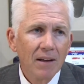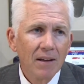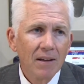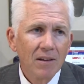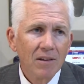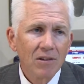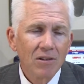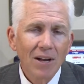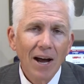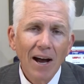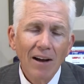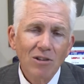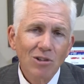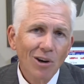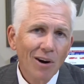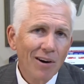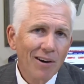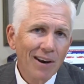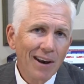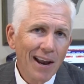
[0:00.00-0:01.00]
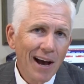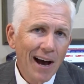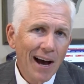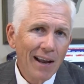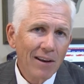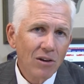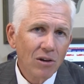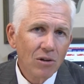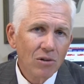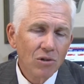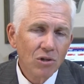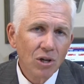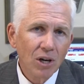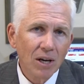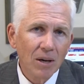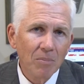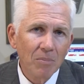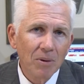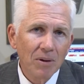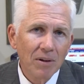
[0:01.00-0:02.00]
Stocks are not
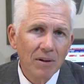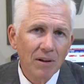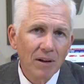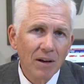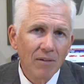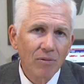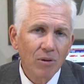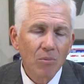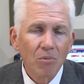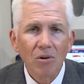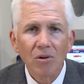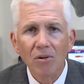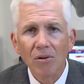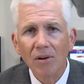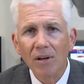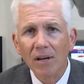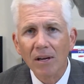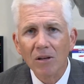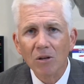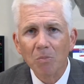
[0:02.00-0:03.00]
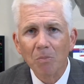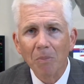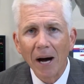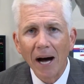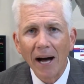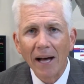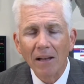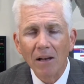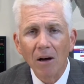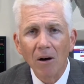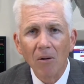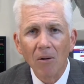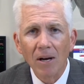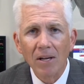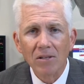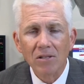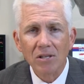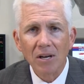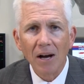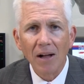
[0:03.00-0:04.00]
cheap. If the rule is buy low and
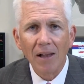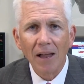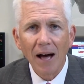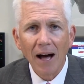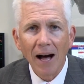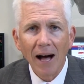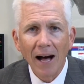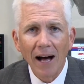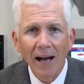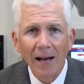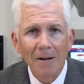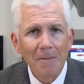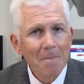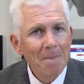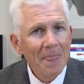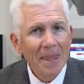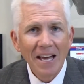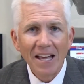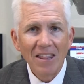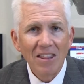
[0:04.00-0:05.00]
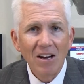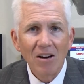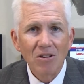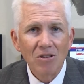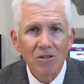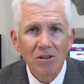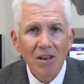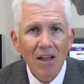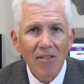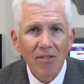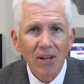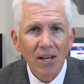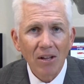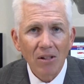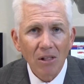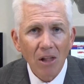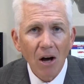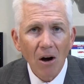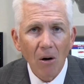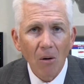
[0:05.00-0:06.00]
sell high, there is nothing
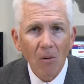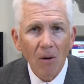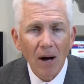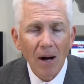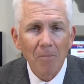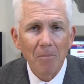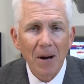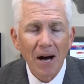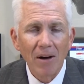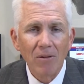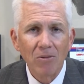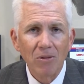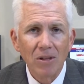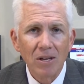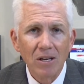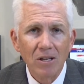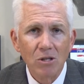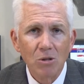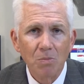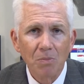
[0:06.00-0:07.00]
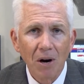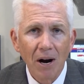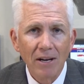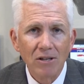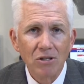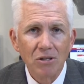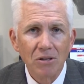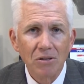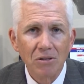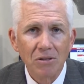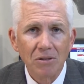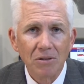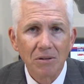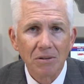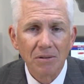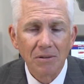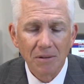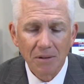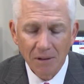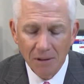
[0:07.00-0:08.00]
low about these prices.
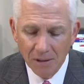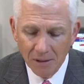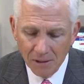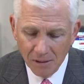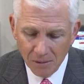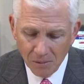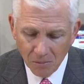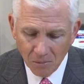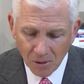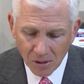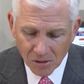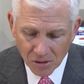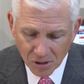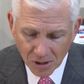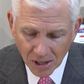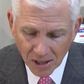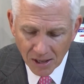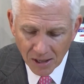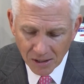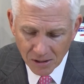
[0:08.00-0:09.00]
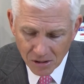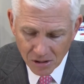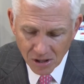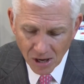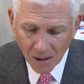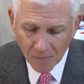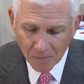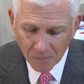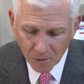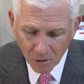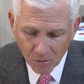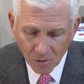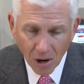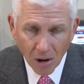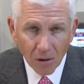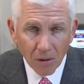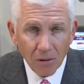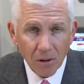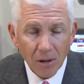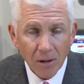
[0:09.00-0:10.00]
We're seeing some
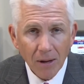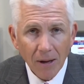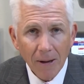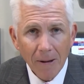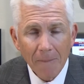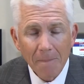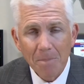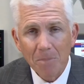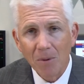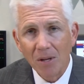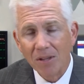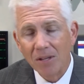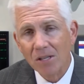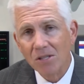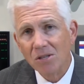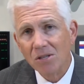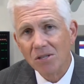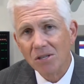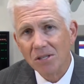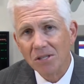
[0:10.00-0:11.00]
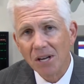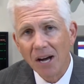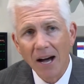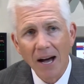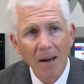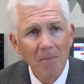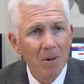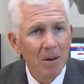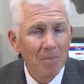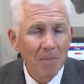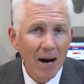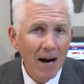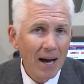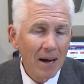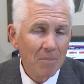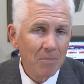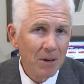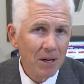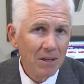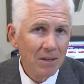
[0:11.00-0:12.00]
growth, but this is a time, in my
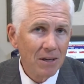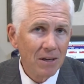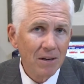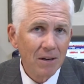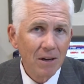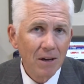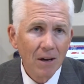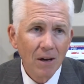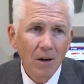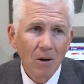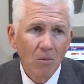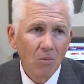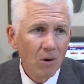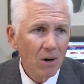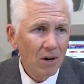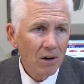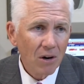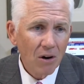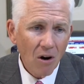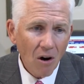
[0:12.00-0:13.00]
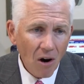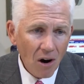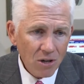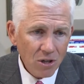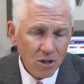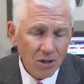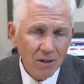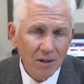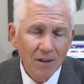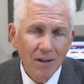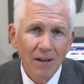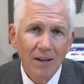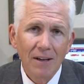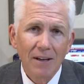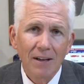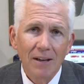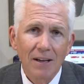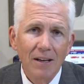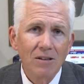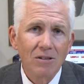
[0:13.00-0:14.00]
opinion, where caution
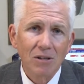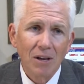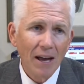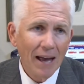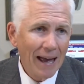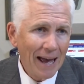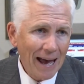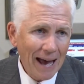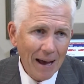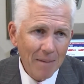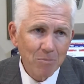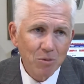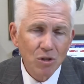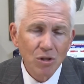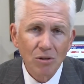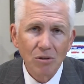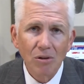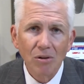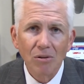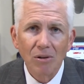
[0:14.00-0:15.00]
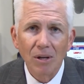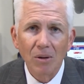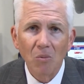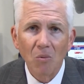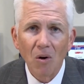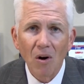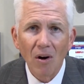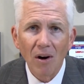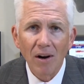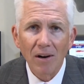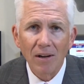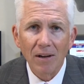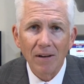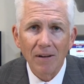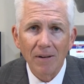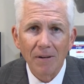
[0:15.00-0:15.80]
is absolutely warranted.